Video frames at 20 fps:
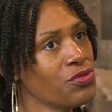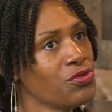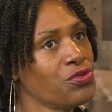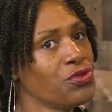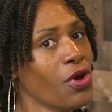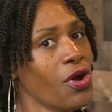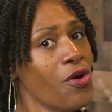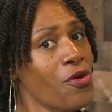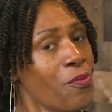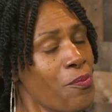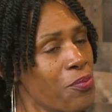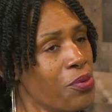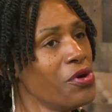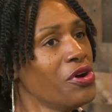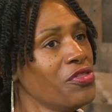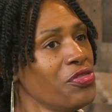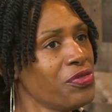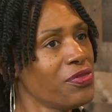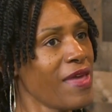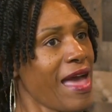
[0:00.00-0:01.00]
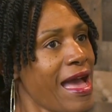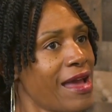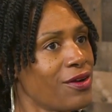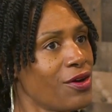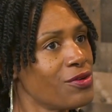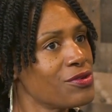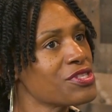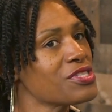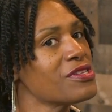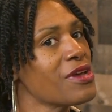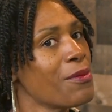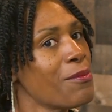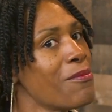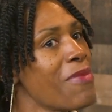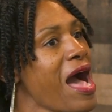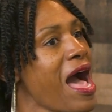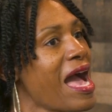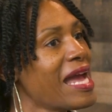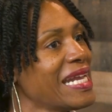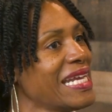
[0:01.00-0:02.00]
don't put that on
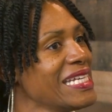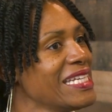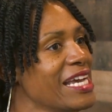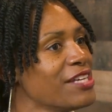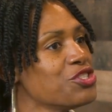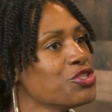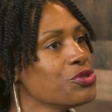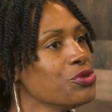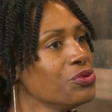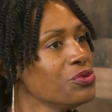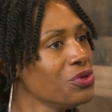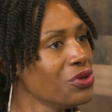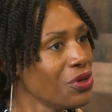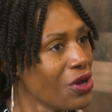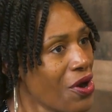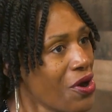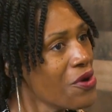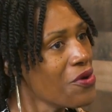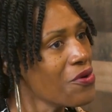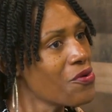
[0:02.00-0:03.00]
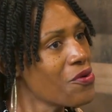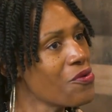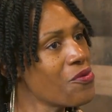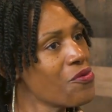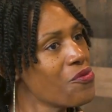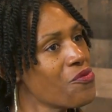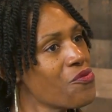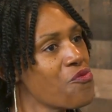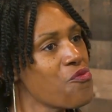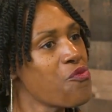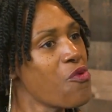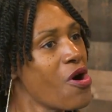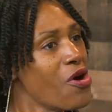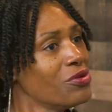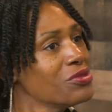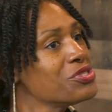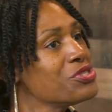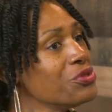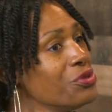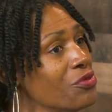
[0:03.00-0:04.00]
somebody that you know
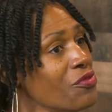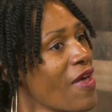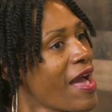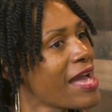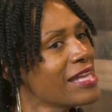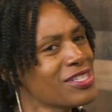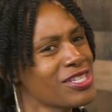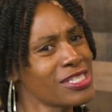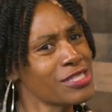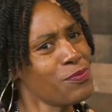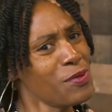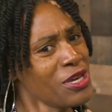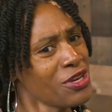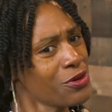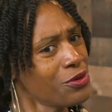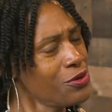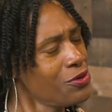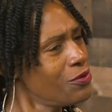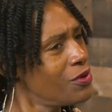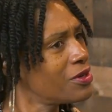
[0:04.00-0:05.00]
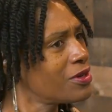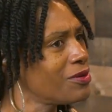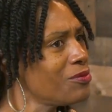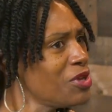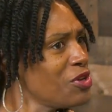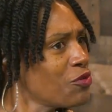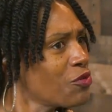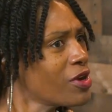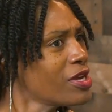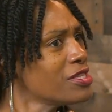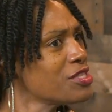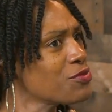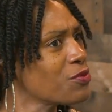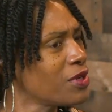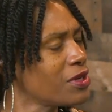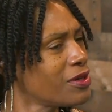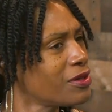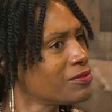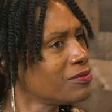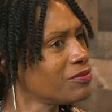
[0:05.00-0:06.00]
won't do that. Just be cool with them. Be friends
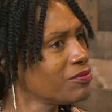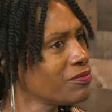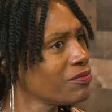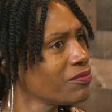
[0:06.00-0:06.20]
with them.